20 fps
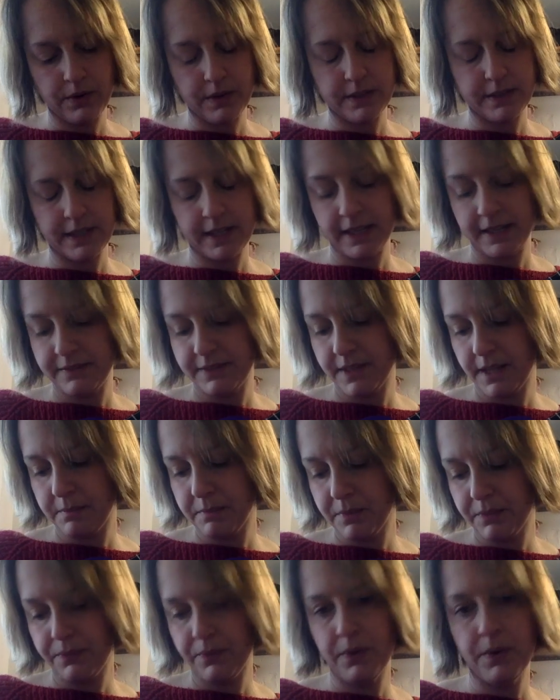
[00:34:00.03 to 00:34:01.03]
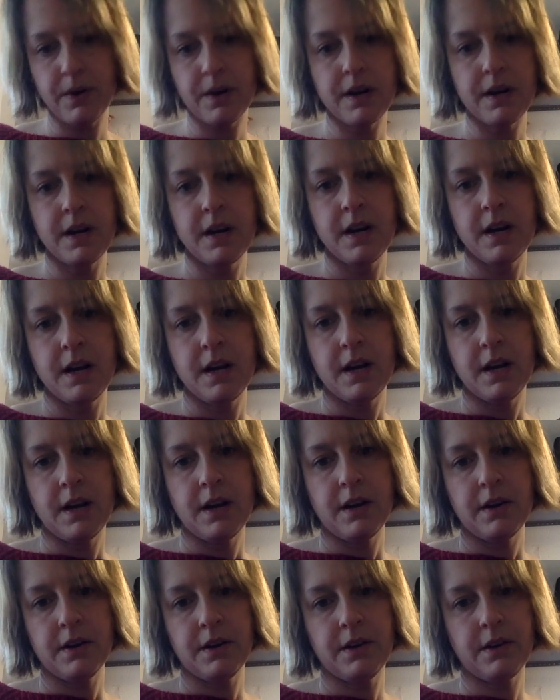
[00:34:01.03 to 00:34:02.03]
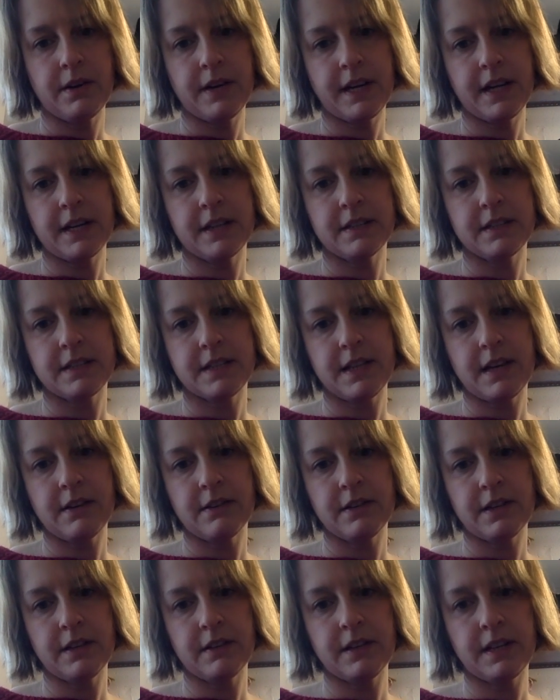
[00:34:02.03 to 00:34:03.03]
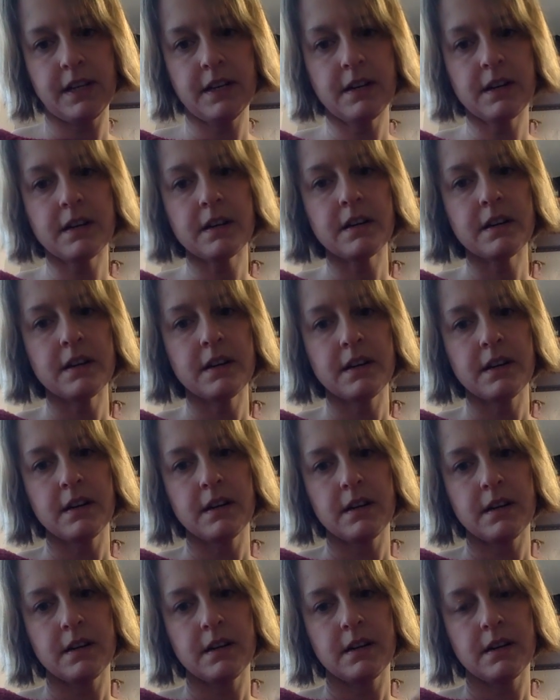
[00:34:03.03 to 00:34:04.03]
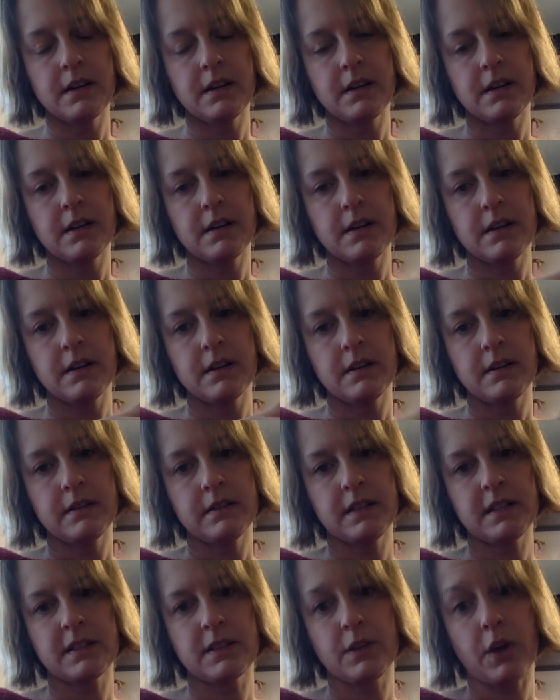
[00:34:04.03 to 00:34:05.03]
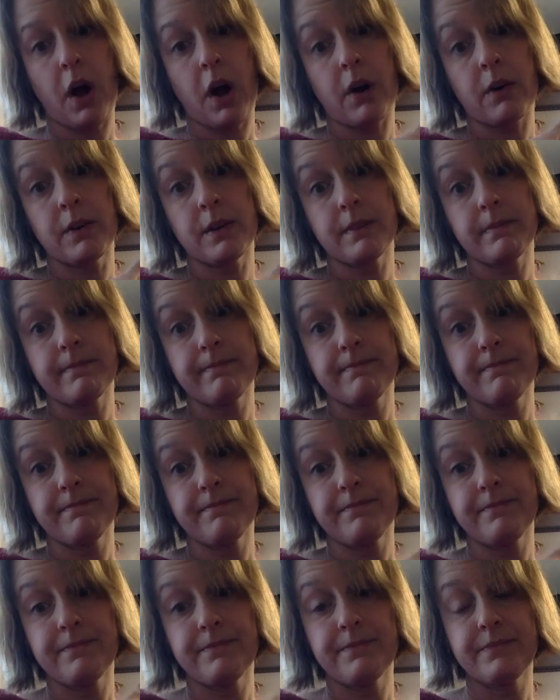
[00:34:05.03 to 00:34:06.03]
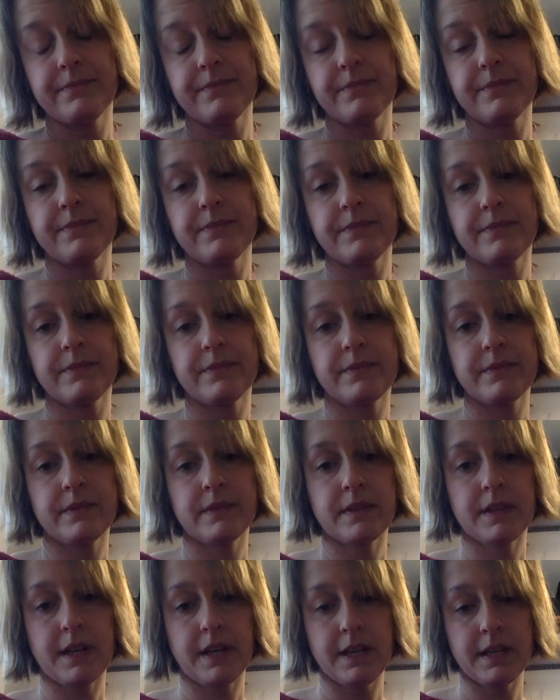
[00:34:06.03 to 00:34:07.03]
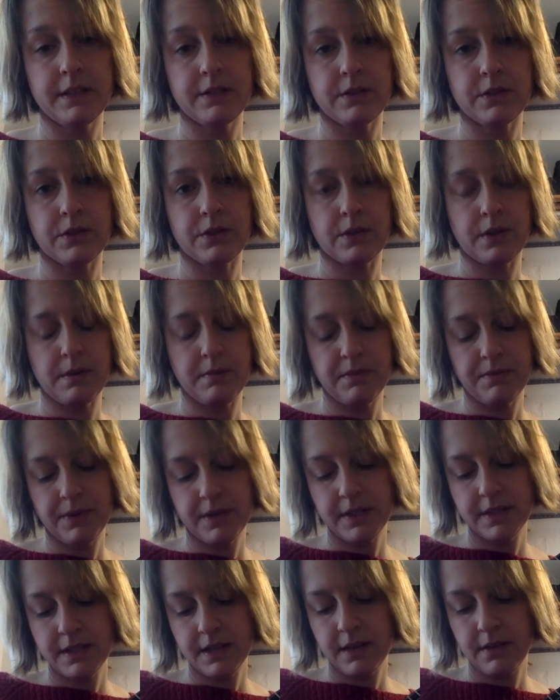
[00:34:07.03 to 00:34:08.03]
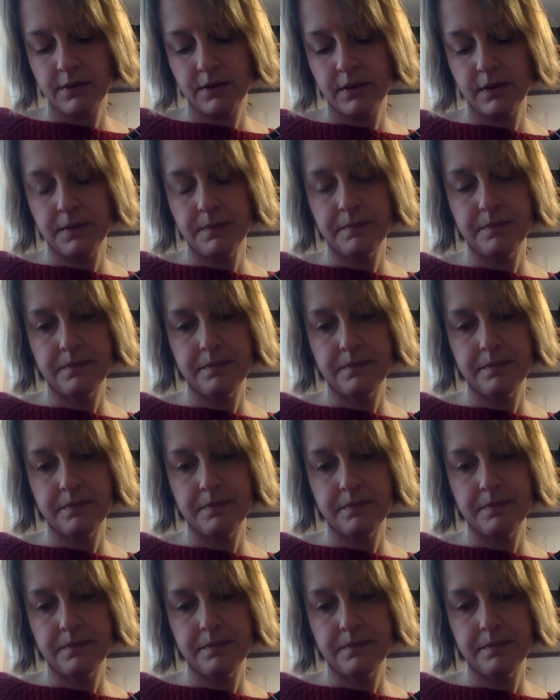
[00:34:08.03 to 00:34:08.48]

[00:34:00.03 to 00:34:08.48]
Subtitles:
because like I've said before, you don't get a good sound down here. This is awkward. Okay, so strum in front of the sound hole.